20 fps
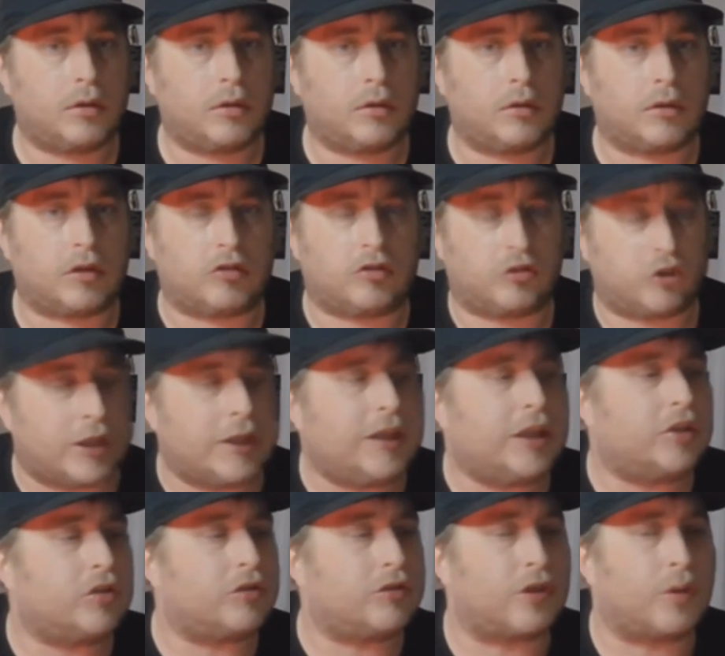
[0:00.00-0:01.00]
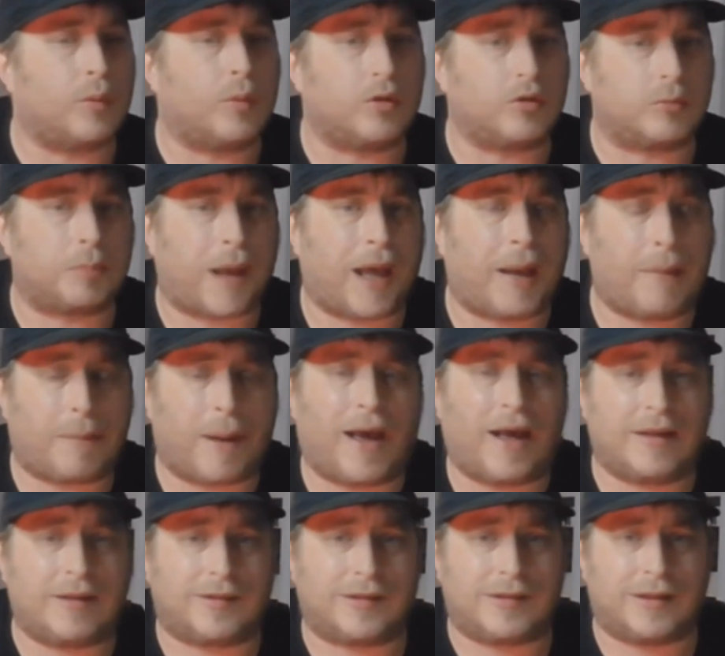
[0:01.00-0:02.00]
The genius that was Pat
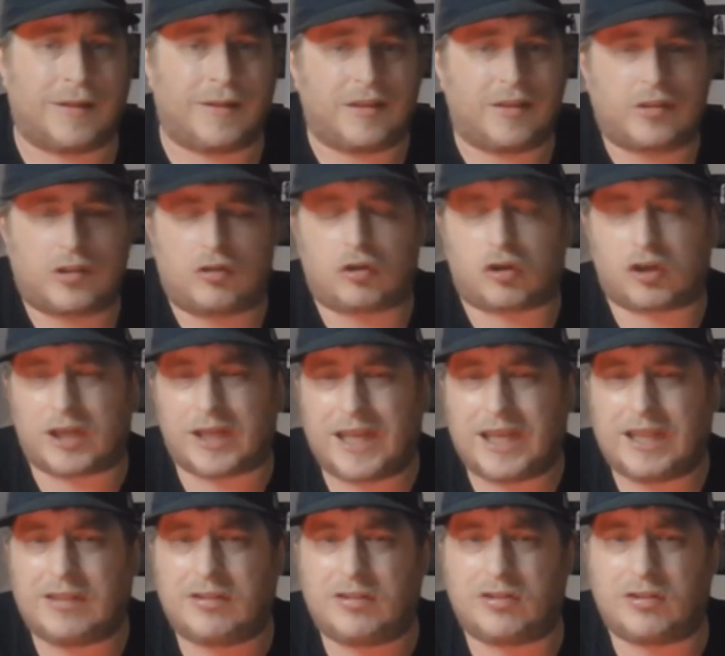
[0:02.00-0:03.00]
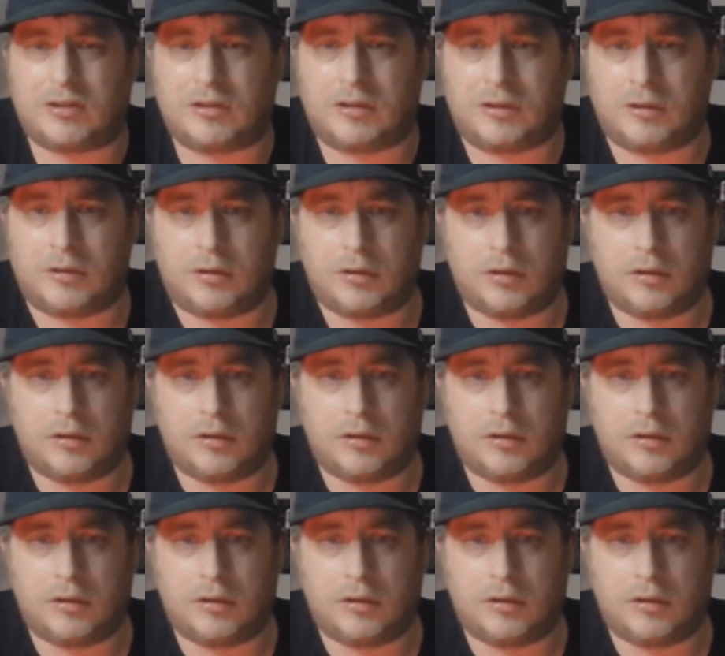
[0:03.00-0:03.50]
Patterson and this creation,